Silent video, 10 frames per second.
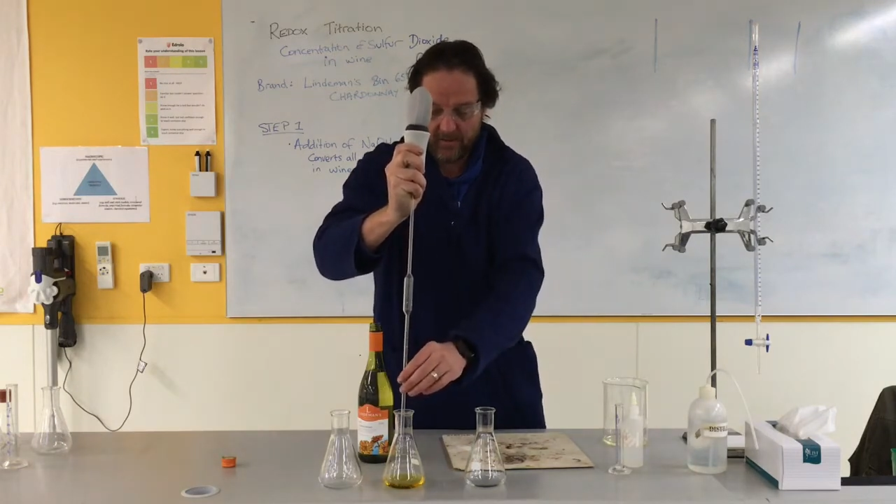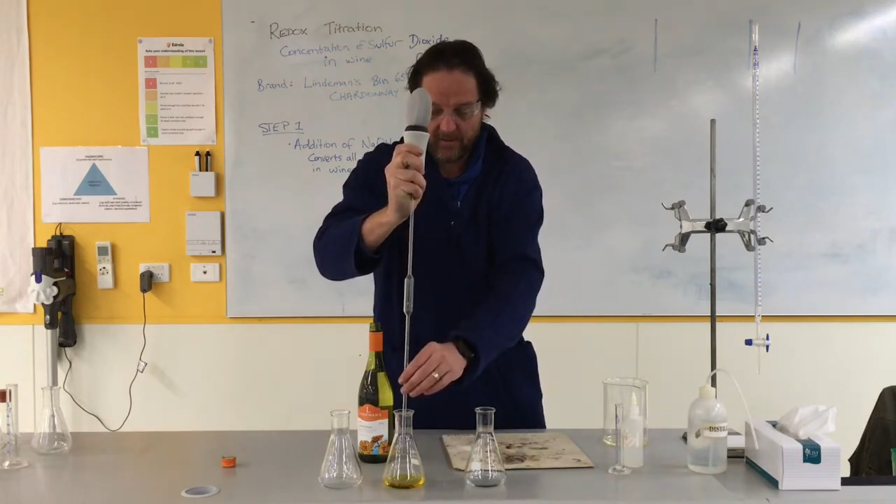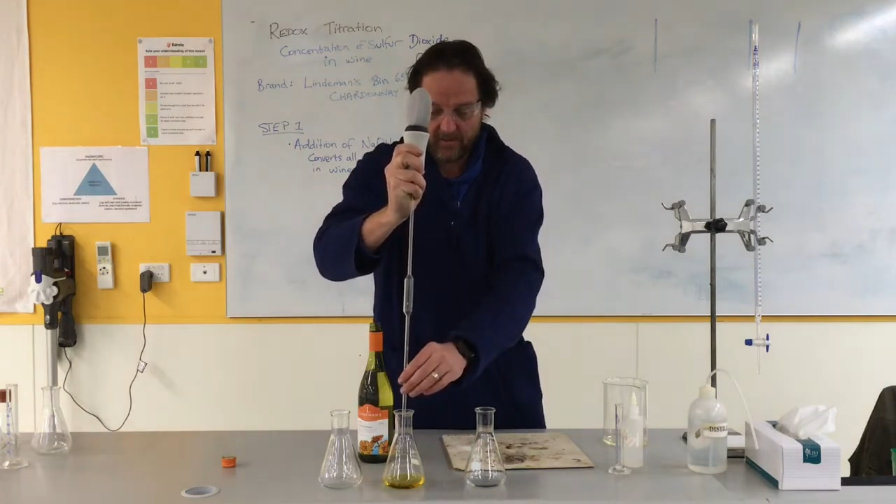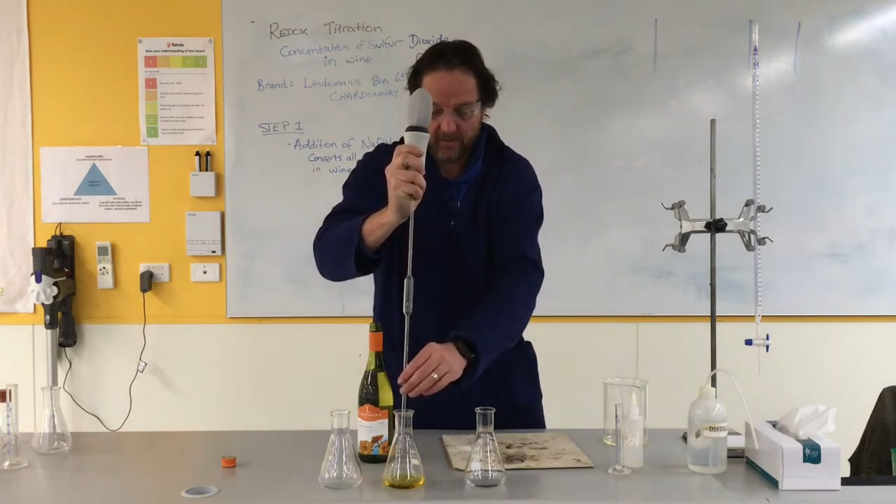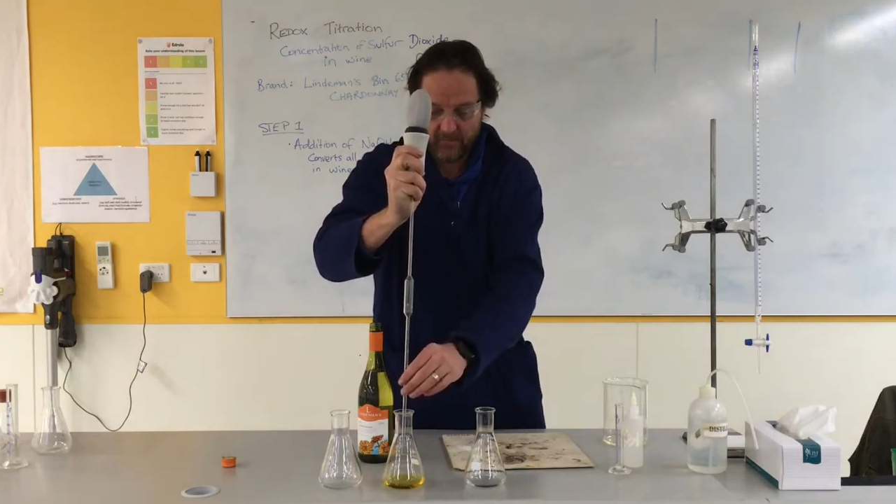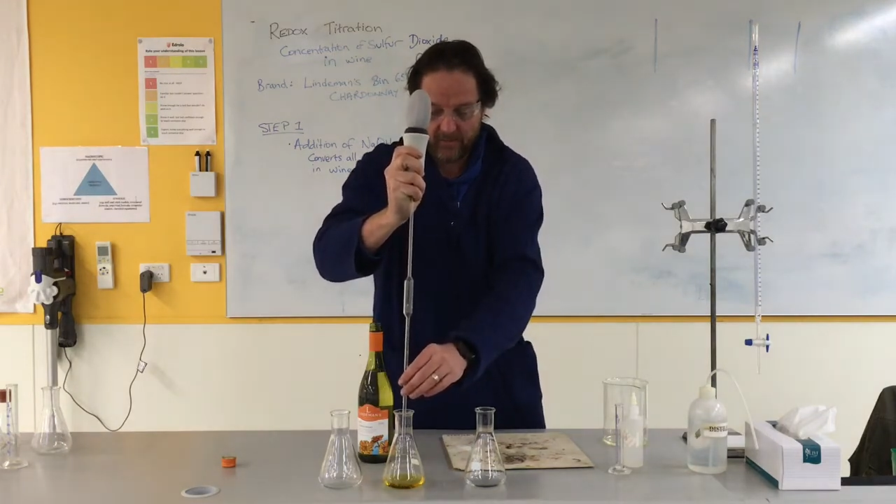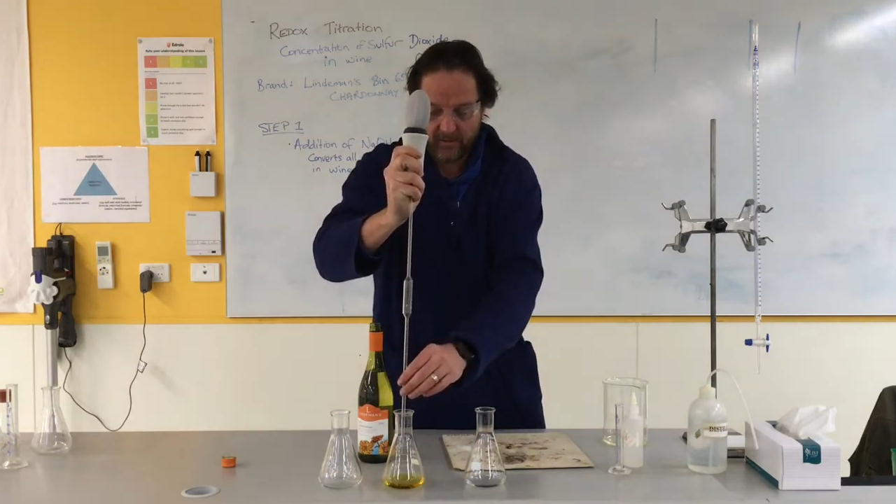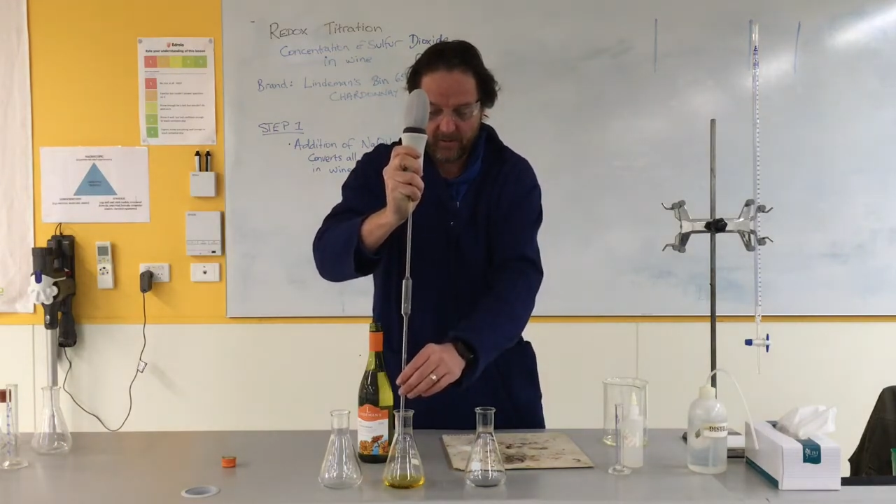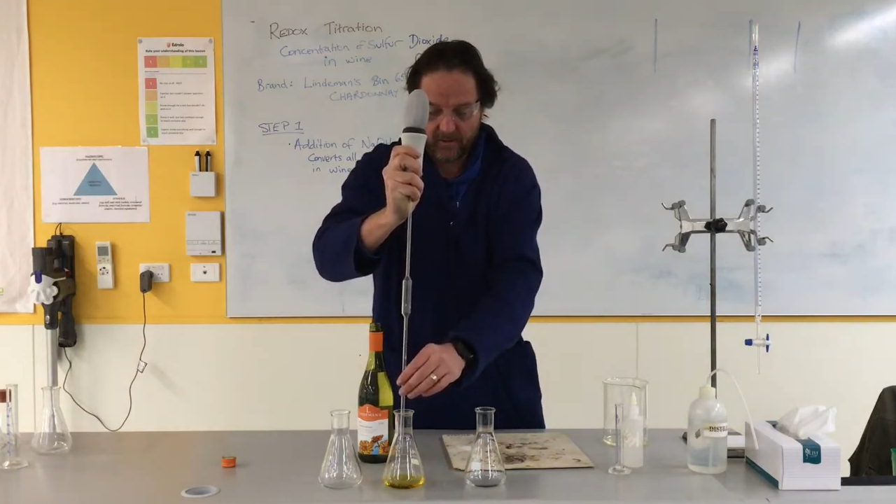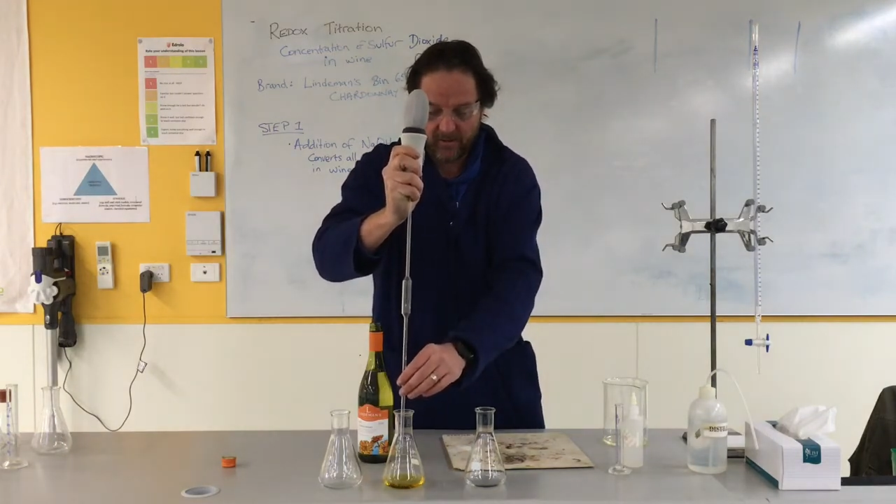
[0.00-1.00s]
sulfur
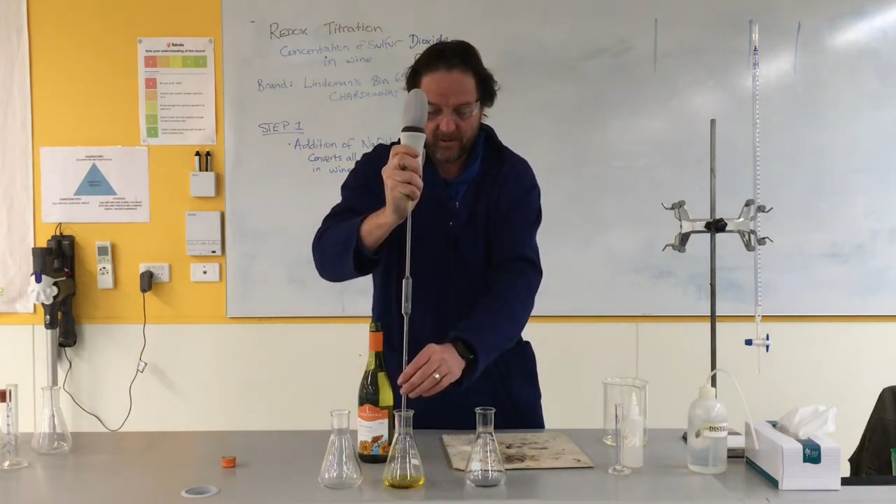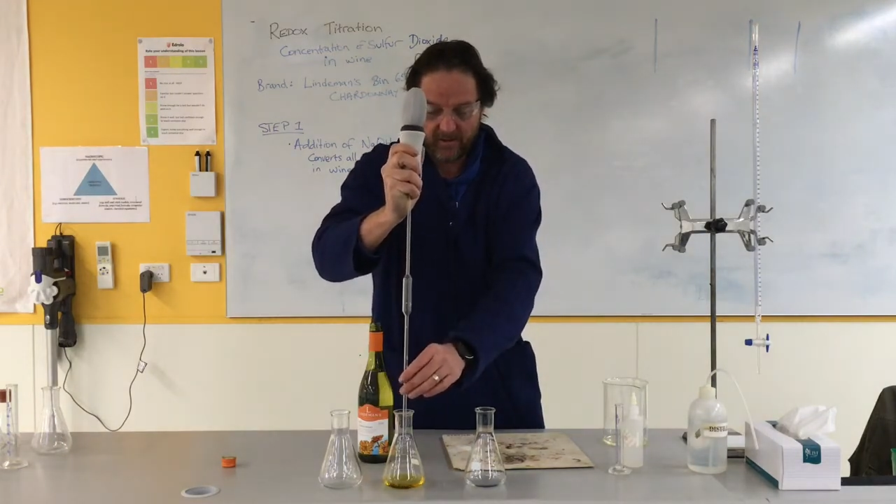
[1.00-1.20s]
dioxide.